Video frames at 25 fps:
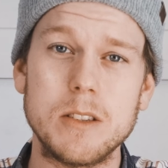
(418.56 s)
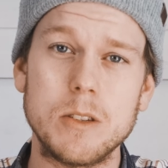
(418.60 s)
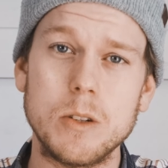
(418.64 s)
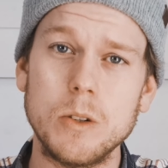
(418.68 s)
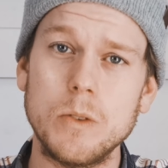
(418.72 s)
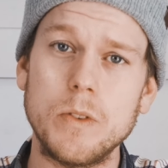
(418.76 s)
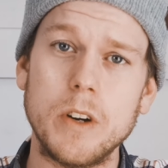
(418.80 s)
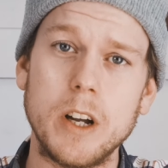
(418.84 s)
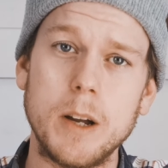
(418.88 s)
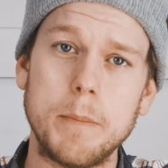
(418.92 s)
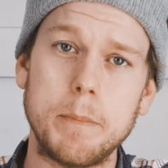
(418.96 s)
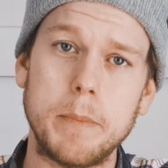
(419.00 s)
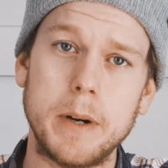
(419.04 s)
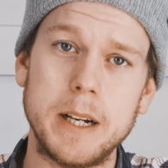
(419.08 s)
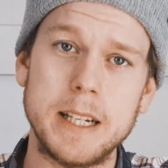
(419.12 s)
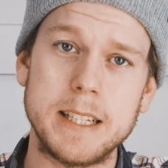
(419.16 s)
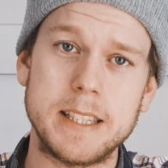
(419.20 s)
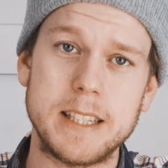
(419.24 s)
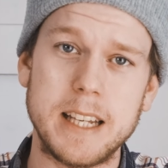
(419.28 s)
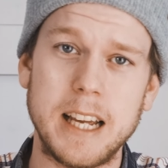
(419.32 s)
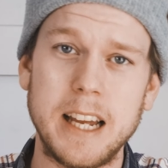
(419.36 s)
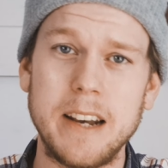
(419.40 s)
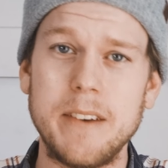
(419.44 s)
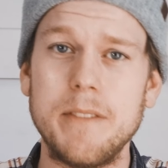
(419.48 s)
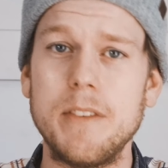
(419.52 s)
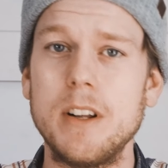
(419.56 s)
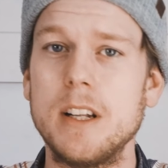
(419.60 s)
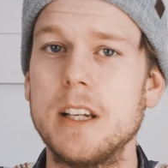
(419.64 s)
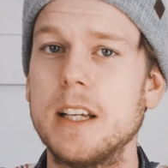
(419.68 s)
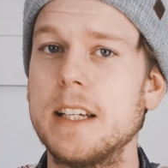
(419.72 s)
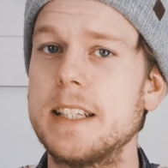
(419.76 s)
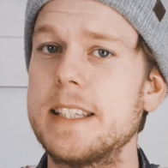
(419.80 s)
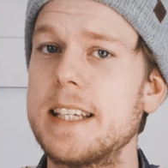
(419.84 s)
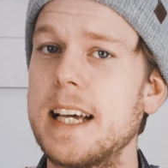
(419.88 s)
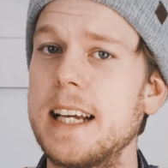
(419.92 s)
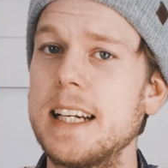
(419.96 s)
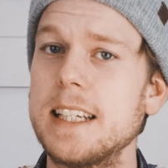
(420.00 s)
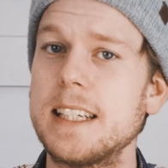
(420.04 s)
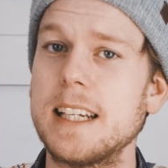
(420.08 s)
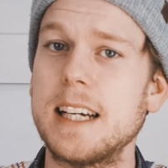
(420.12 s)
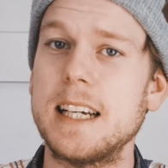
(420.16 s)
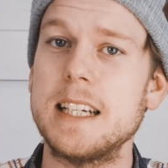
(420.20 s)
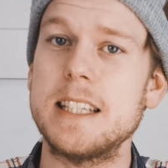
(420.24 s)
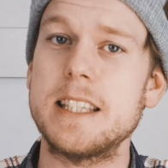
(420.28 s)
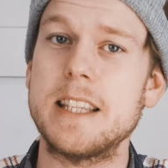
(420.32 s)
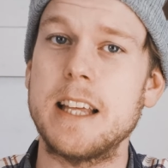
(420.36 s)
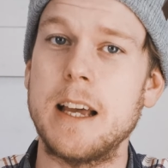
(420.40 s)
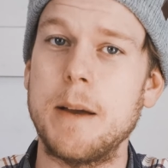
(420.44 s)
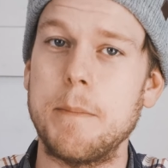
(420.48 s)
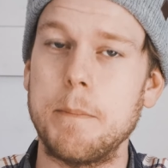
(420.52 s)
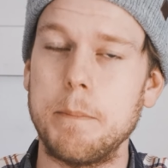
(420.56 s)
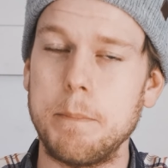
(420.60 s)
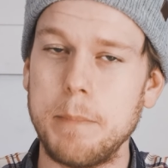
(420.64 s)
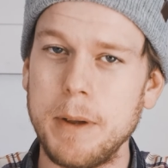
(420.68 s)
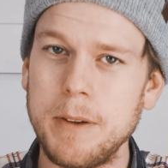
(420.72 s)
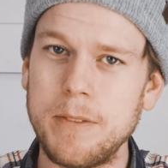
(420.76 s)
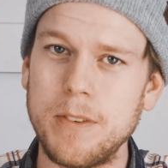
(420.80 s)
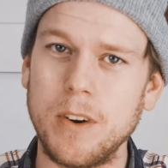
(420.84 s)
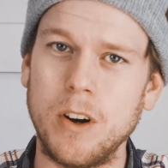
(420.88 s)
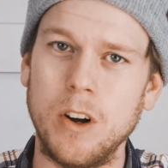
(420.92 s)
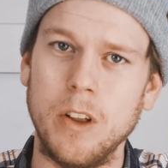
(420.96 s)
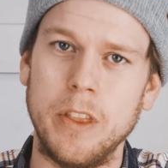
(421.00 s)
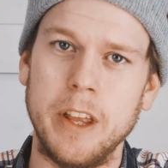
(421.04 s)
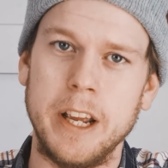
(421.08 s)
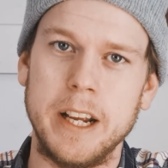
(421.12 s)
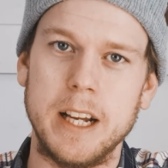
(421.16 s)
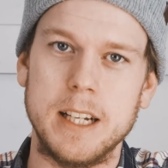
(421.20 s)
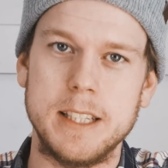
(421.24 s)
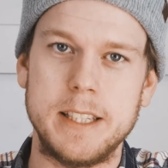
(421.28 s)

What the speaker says: to WordPress and will sanitize them before they are